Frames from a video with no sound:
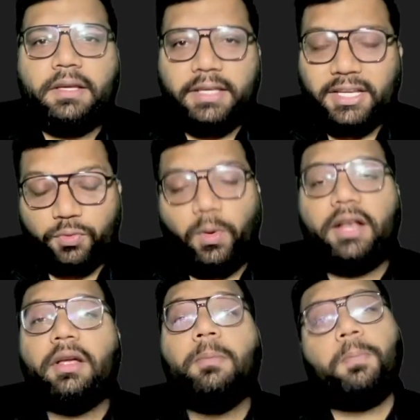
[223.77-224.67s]
Yes,
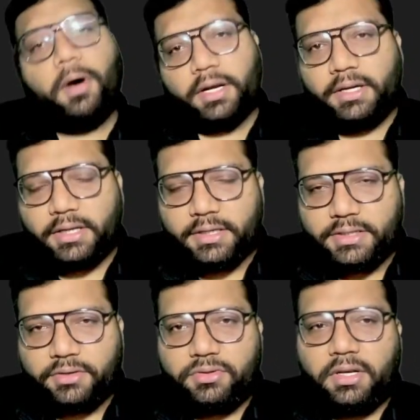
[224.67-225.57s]
one important
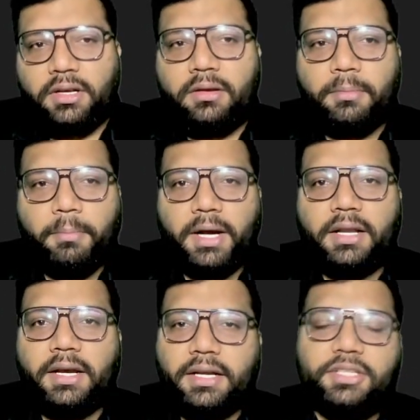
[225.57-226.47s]
essential,
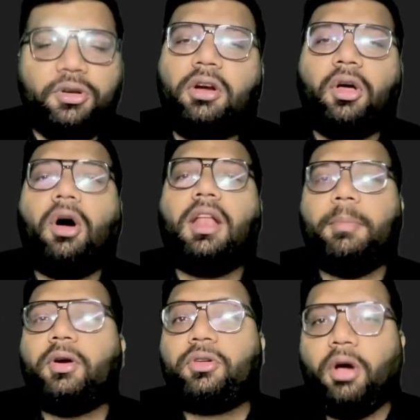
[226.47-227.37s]
but it is not all
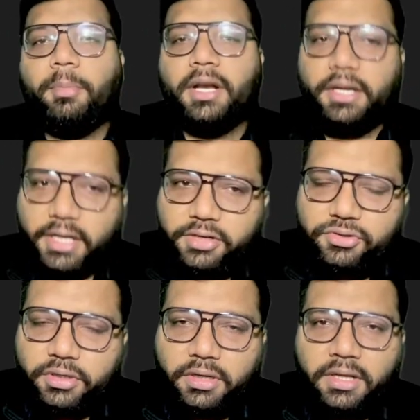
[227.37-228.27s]
about common
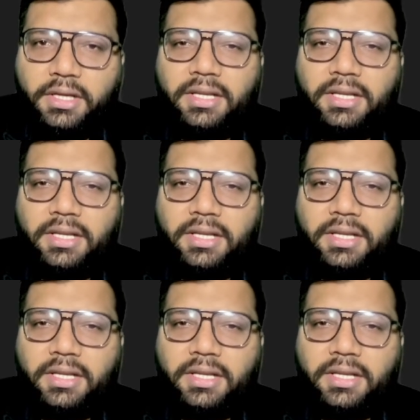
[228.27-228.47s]
intention.